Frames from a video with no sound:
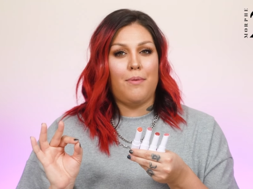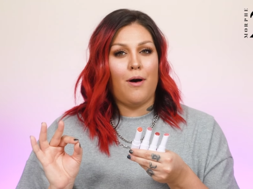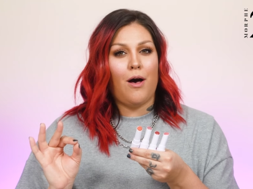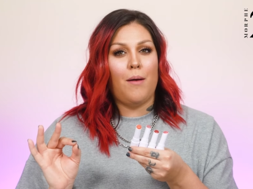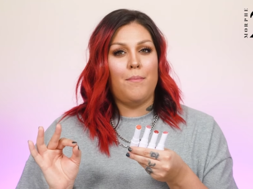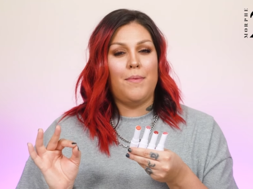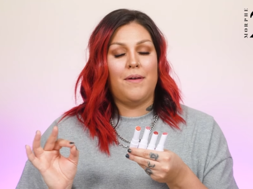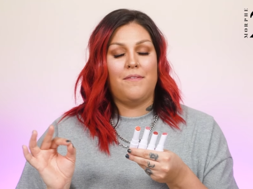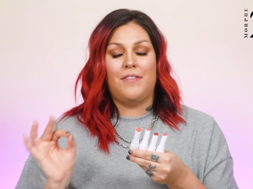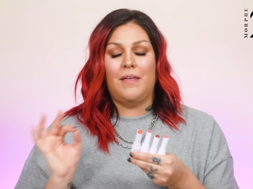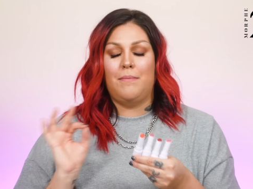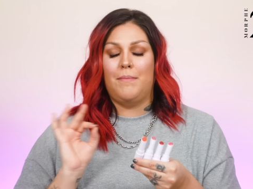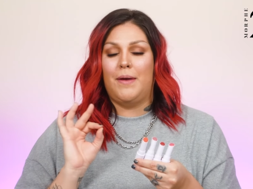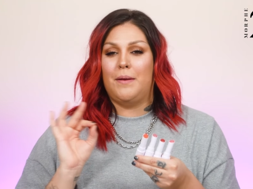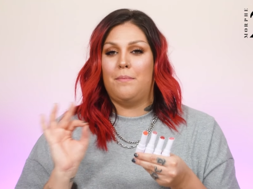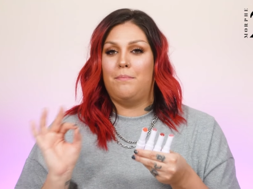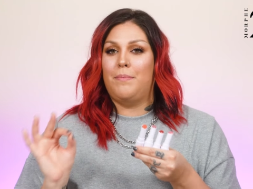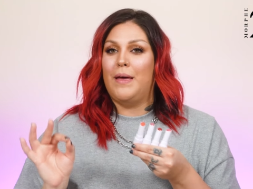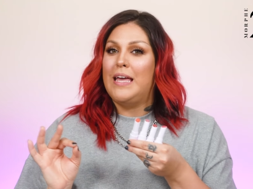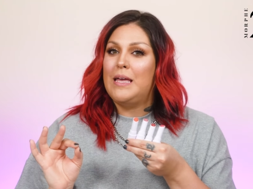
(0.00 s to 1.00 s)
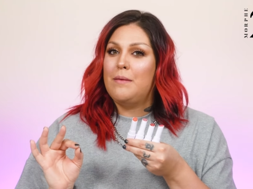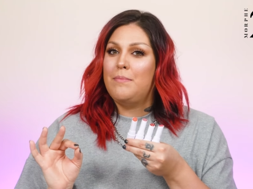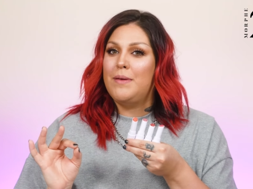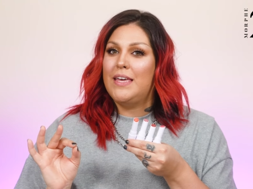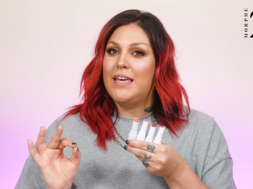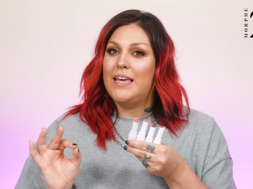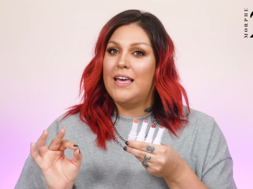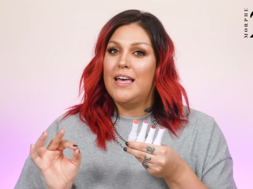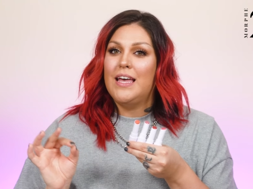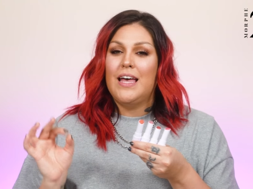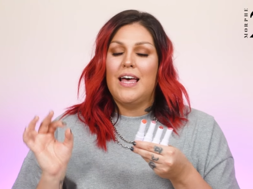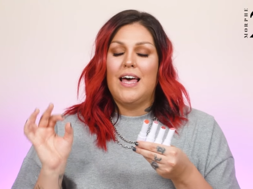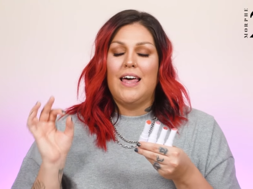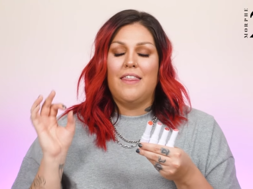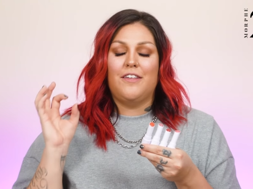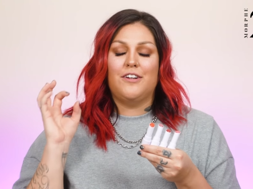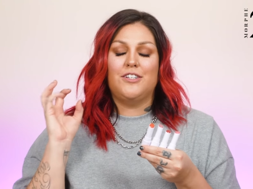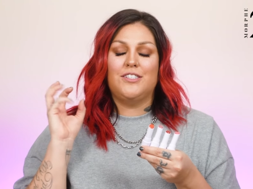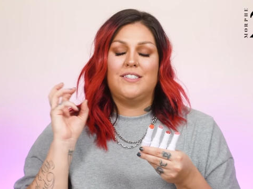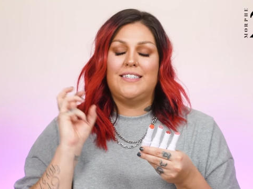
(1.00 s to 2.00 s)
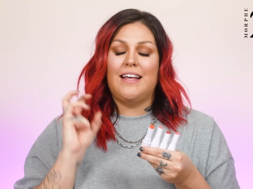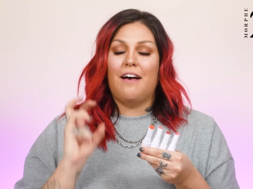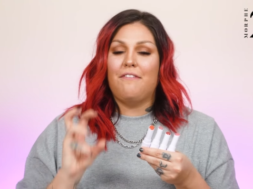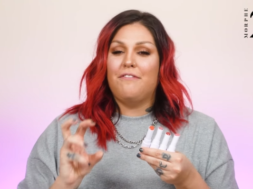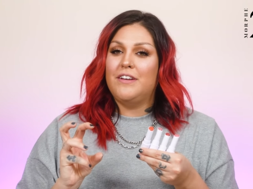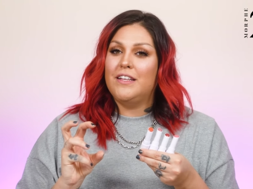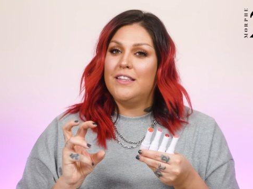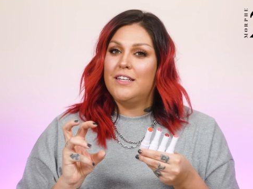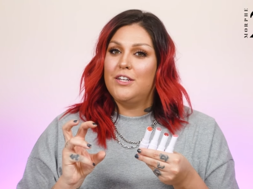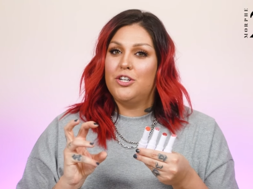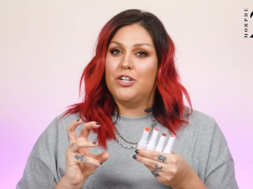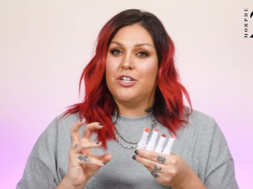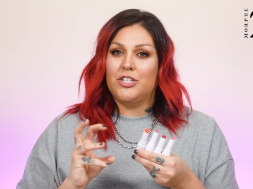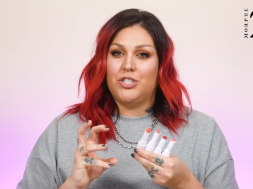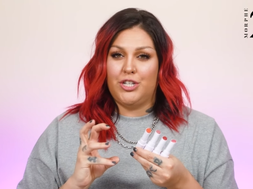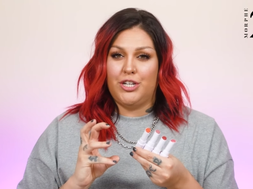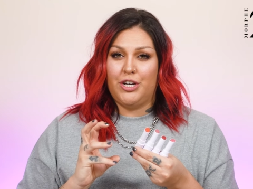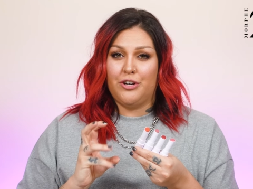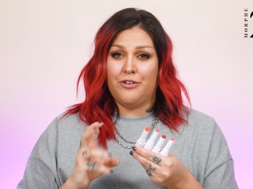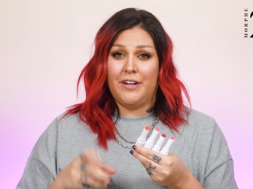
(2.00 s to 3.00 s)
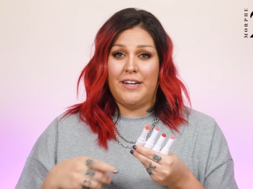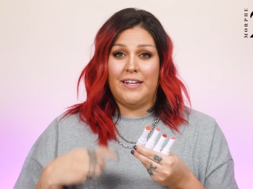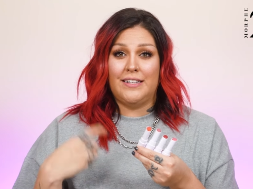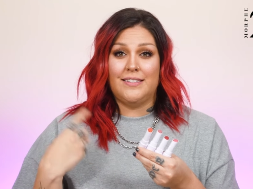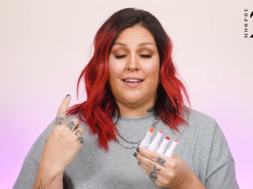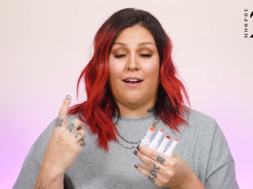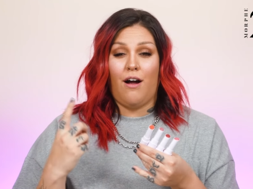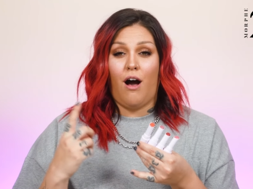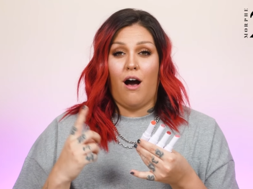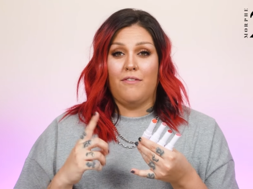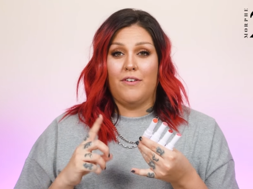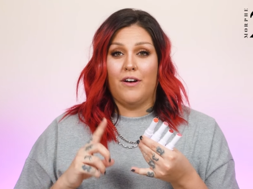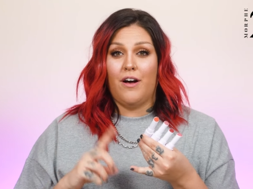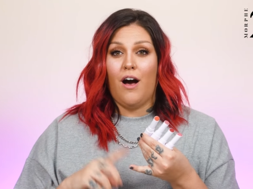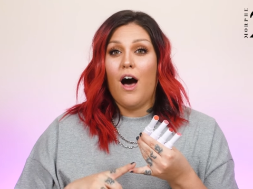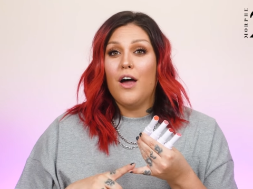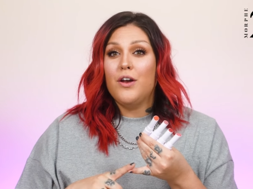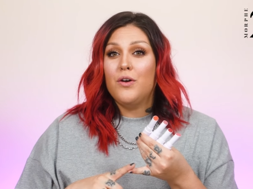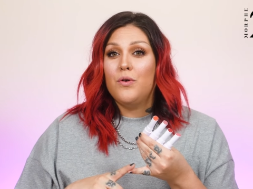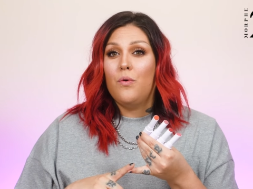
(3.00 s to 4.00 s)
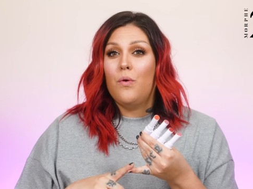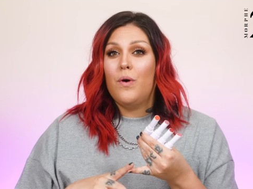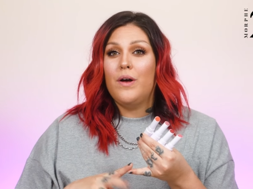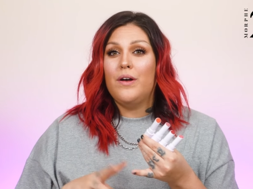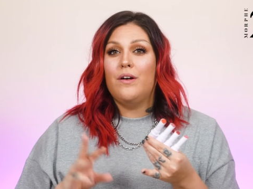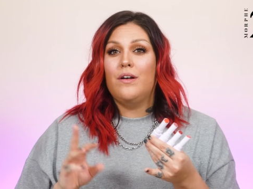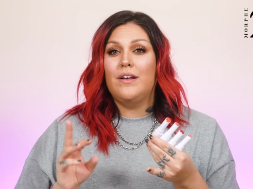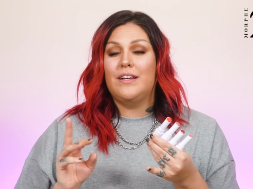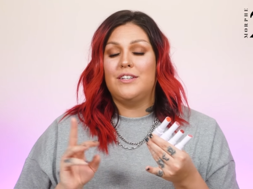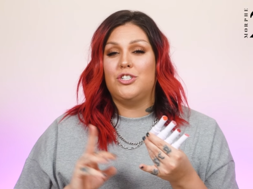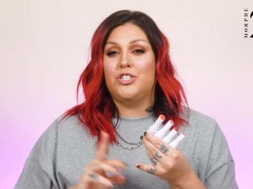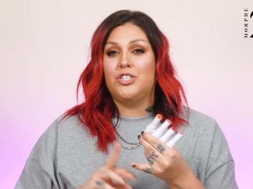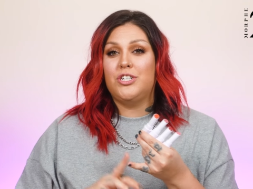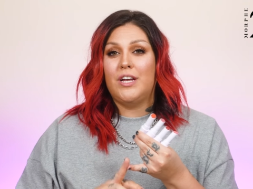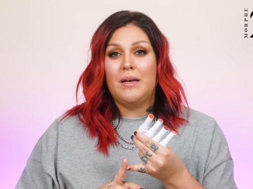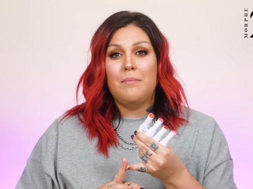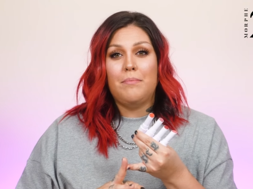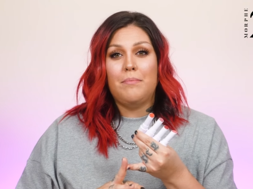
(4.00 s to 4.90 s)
balm if they made a baby. There's definitely nourishing ingredients like avocado oil and shea